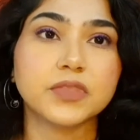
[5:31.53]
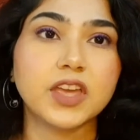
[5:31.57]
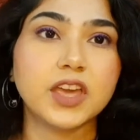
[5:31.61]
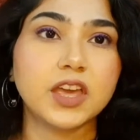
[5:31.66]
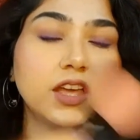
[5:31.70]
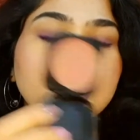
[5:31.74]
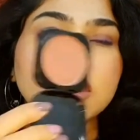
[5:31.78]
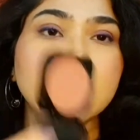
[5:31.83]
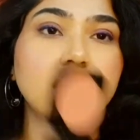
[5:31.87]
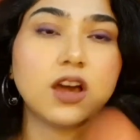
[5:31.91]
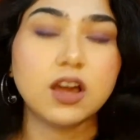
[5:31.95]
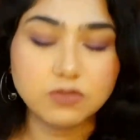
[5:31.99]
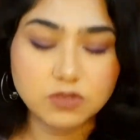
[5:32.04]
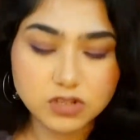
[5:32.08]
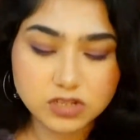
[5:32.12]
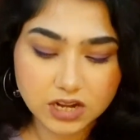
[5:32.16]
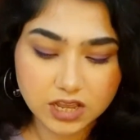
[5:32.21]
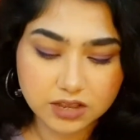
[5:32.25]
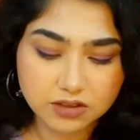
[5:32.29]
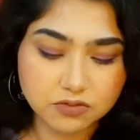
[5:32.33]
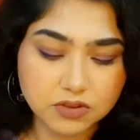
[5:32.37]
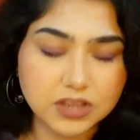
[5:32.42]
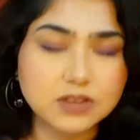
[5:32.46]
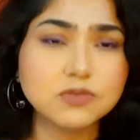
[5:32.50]
And I
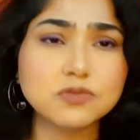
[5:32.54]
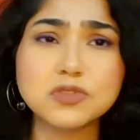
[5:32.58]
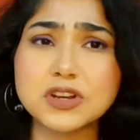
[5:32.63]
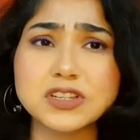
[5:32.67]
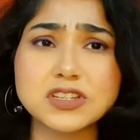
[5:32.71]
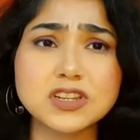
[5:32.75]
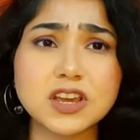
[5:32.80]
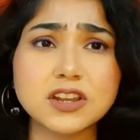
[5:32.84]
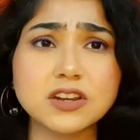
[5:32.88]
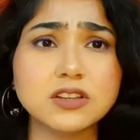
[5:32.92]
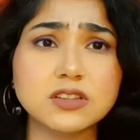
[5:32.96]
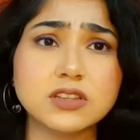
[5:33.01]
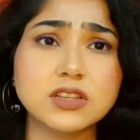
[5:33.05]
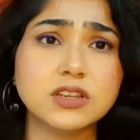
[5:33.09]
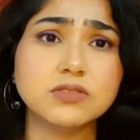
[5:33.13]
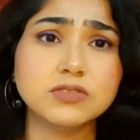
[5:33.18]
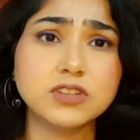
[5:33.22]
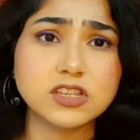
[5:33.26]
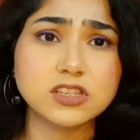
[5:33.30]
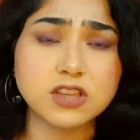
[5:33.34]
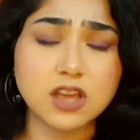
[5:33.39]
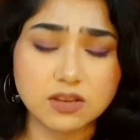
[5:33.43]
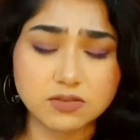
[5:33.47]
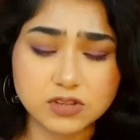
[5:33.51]
was like, when first I
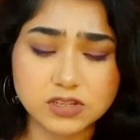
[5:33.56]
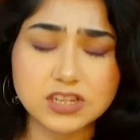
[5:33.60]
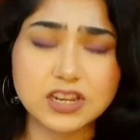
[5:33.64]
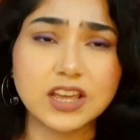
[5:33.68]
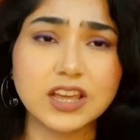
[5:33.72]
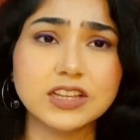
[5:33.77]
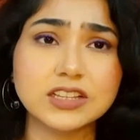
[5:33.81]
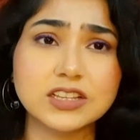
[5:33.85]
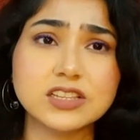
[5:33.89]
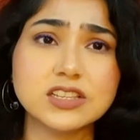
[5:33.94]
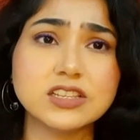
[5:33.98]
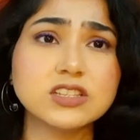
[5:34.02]
received this, I was like,